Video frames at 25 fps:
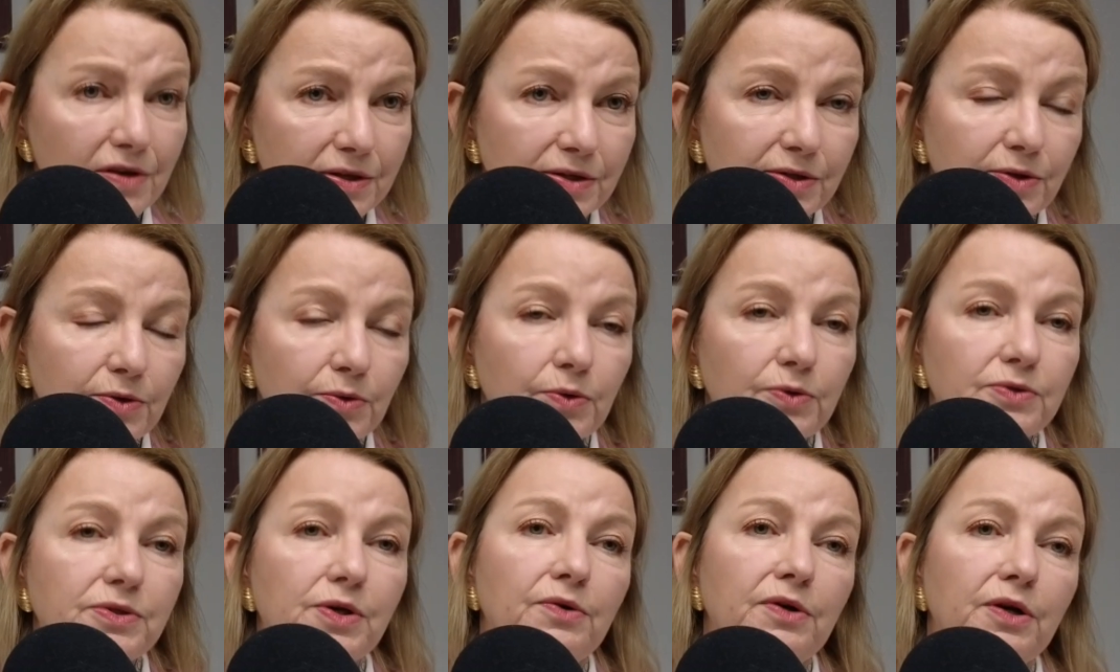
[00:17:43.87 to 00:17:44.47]

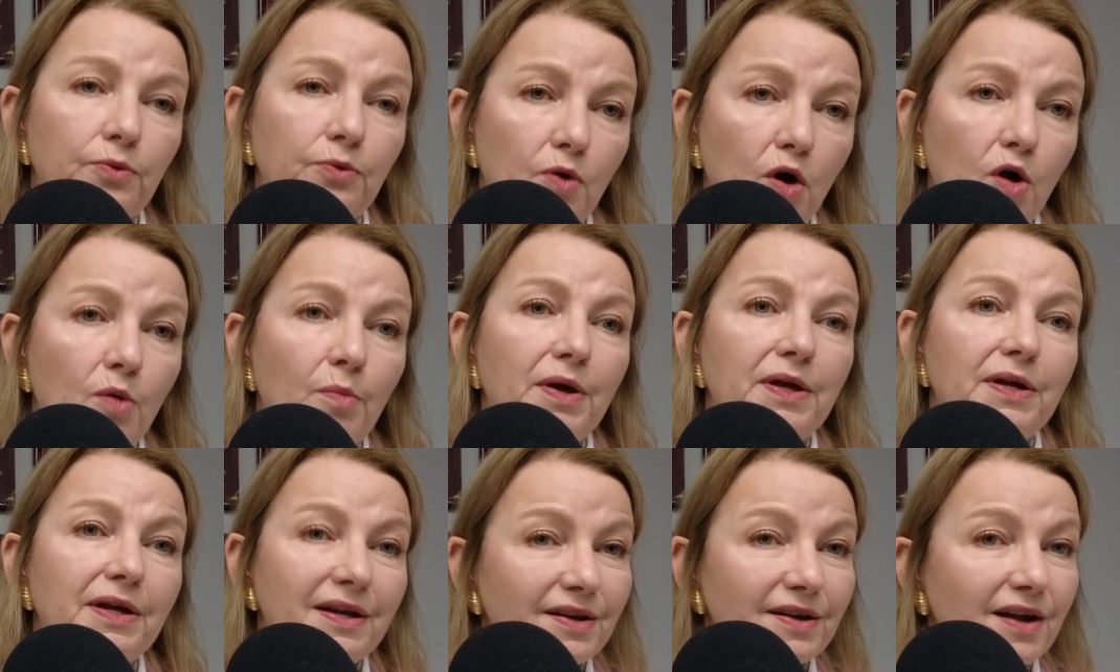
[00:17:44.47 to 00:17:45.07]
schools on
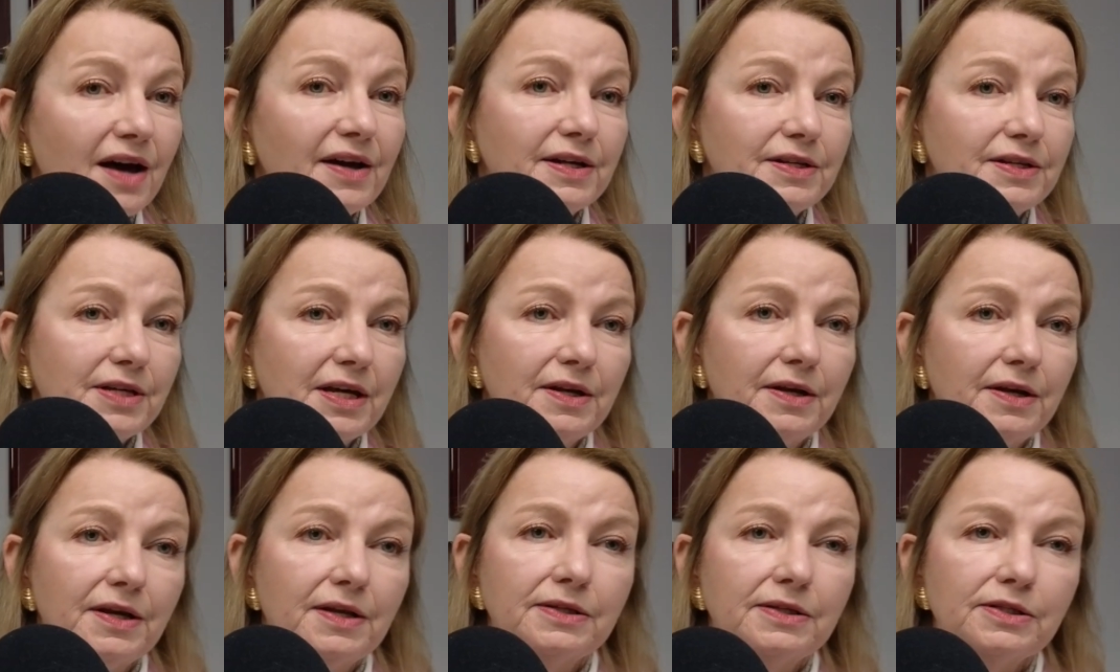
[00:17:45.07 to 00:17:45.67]
enrollment and not
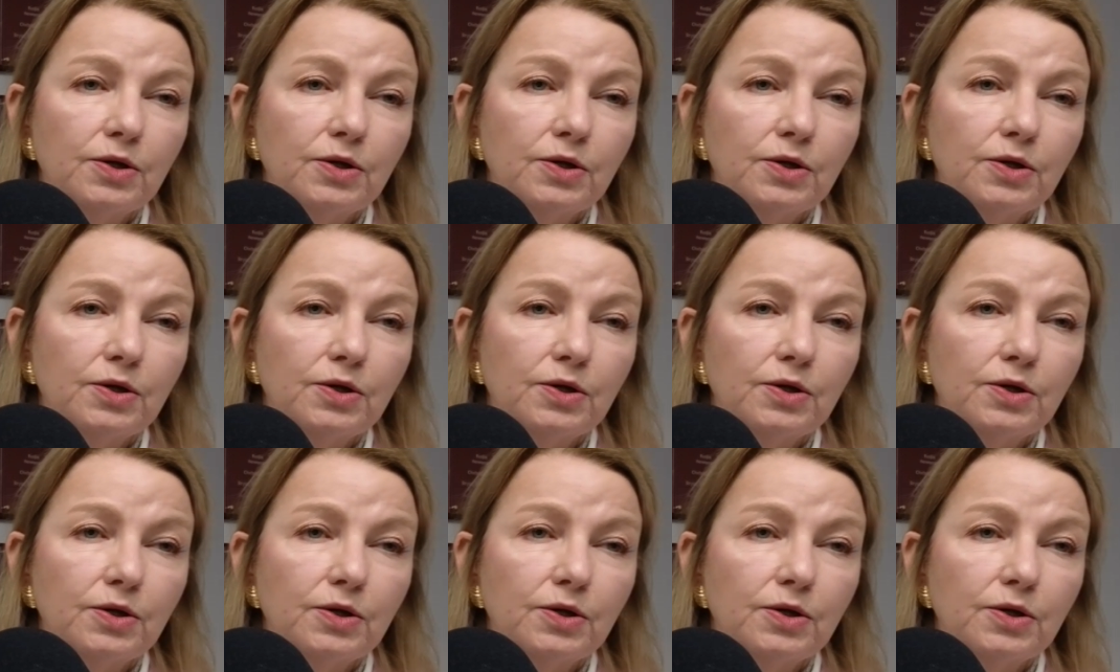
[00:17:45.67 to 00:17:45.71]
attendance.